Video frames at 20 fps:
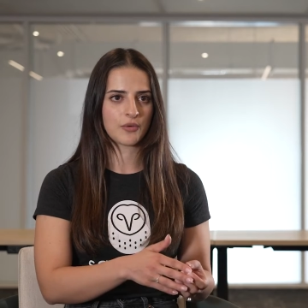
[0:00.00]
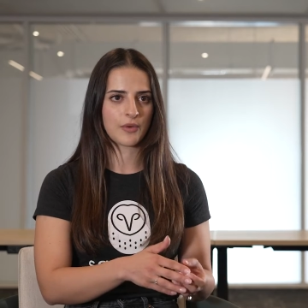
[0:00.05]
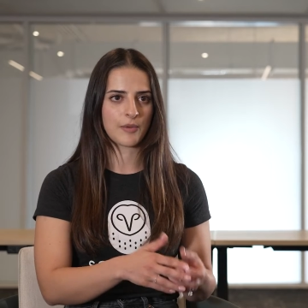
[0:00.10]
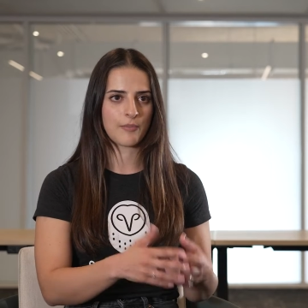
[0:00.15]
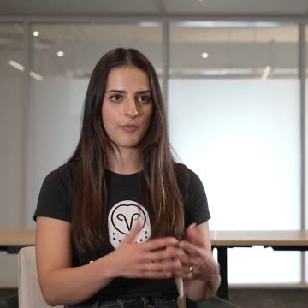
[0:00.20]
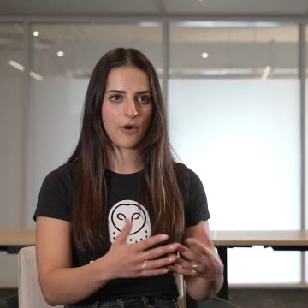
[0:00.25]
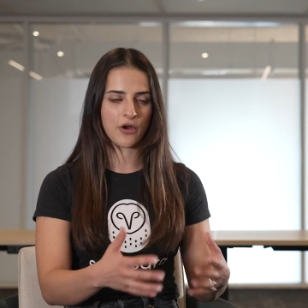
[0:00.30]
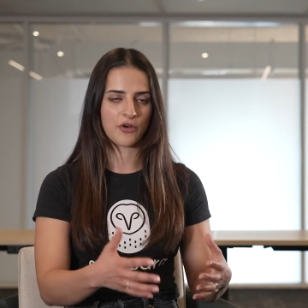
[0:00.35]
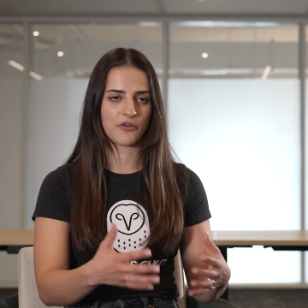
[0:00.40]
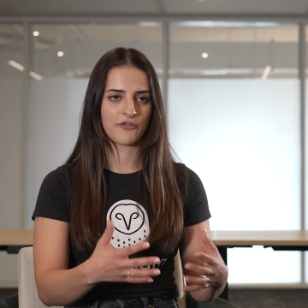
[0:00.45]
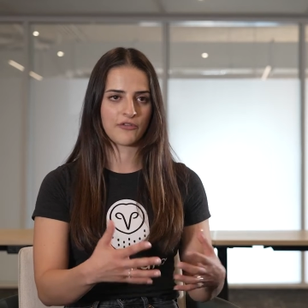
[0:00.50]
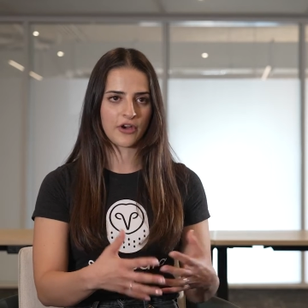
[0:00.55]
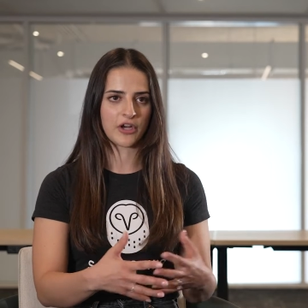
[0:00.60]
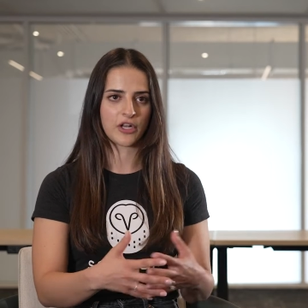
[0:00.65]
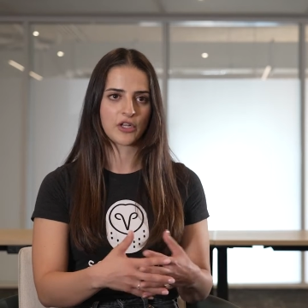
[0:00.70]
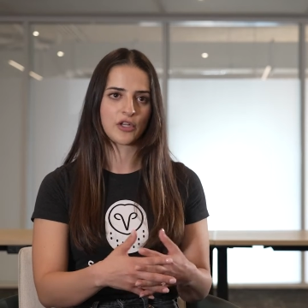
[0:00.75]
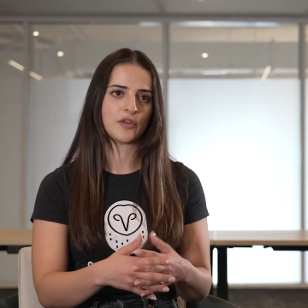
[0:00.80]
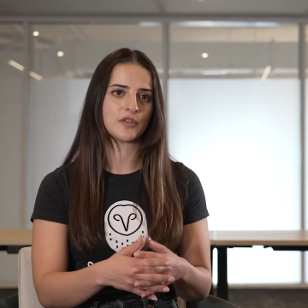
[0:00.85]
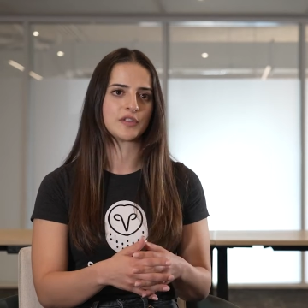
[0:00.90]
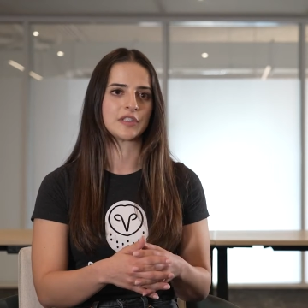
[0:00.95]
We partner very
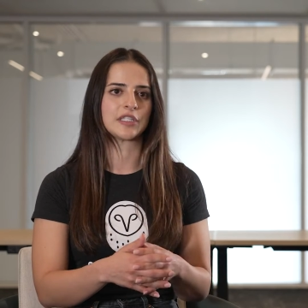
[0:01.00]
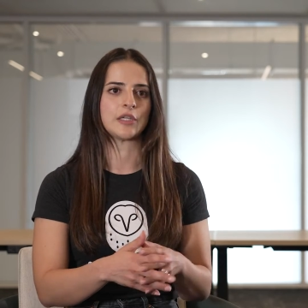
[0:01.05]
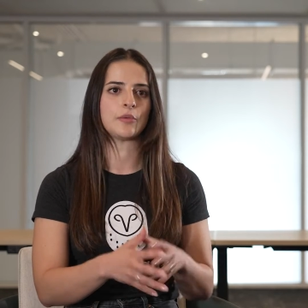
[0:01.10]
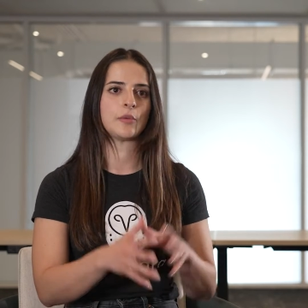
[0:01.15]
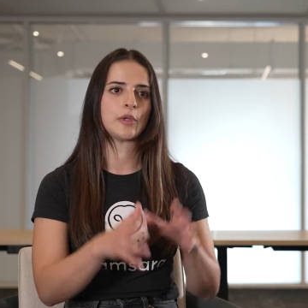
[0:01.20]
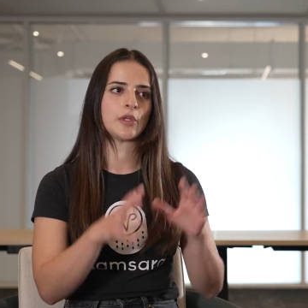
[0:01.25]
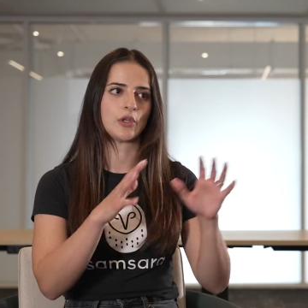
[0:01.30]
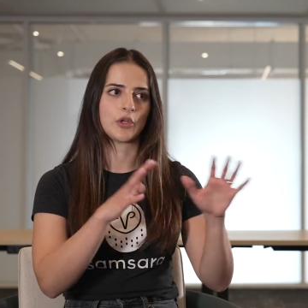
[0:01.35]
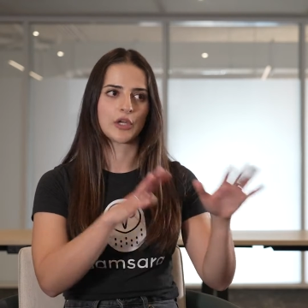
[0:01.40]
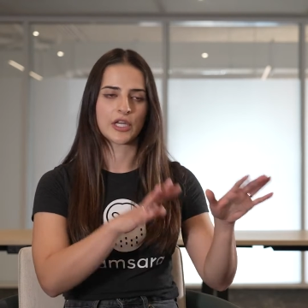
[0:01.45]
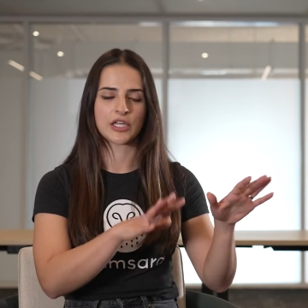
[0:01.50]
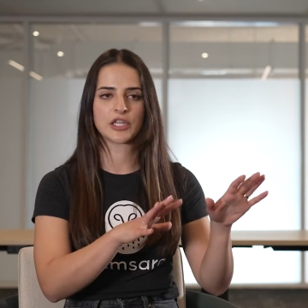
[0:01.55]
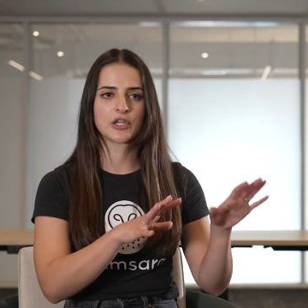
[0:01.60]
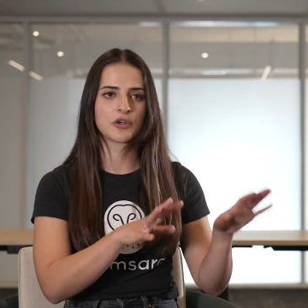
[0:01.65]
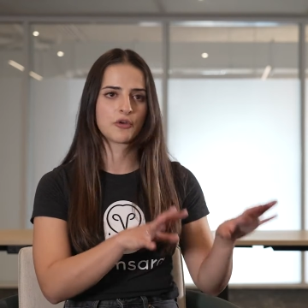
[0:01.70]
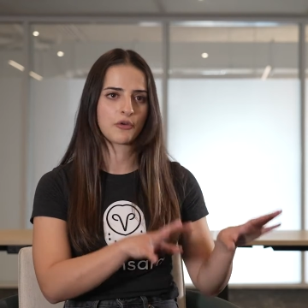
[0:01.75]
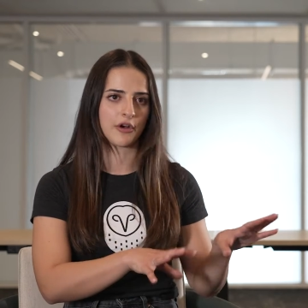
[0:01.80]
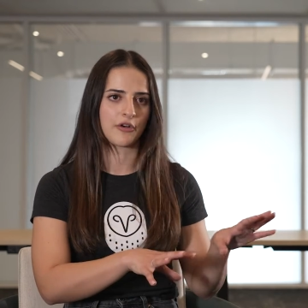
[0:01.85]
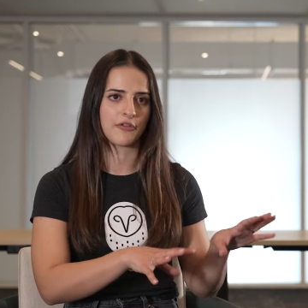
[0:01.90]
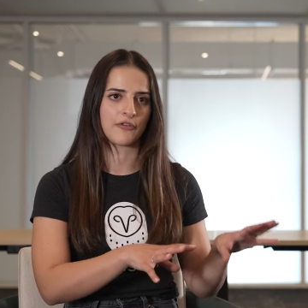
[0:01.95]
closely. We look at the
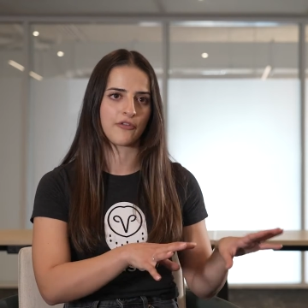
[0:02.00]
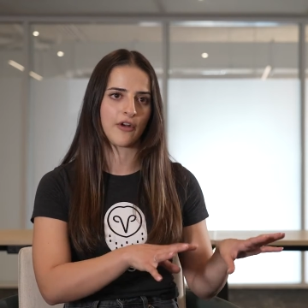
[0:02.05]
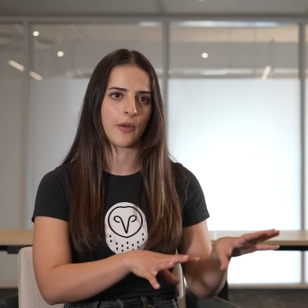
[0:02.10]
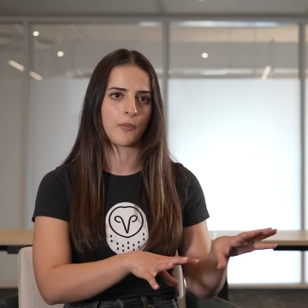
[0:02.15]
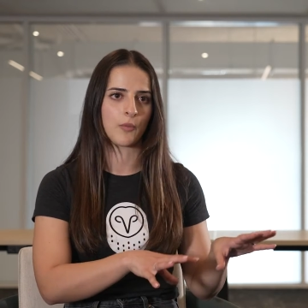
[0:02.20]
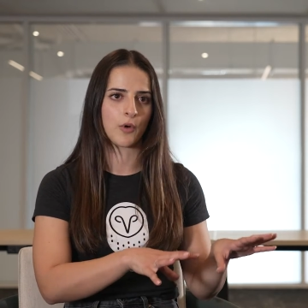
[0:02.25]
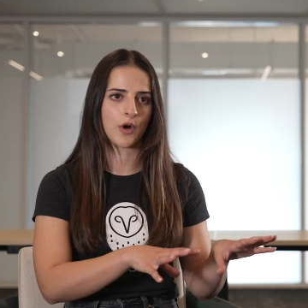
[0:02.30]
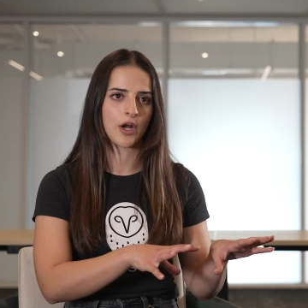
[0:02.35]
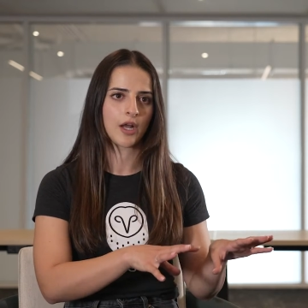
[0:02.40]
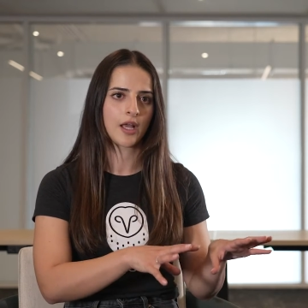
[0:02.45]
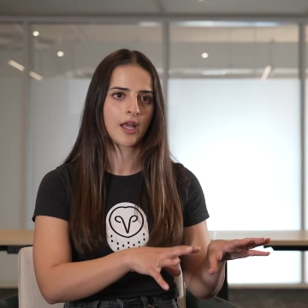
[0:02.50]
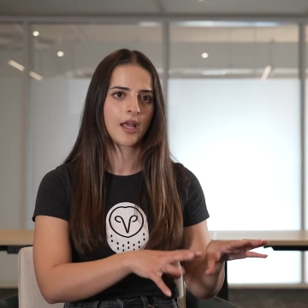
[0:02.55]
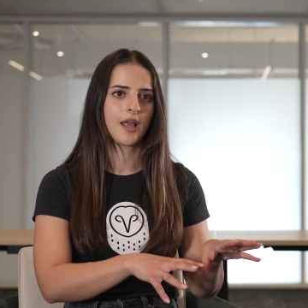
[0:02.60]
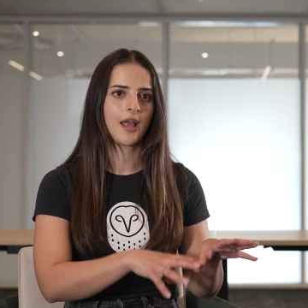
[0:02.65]
career framework.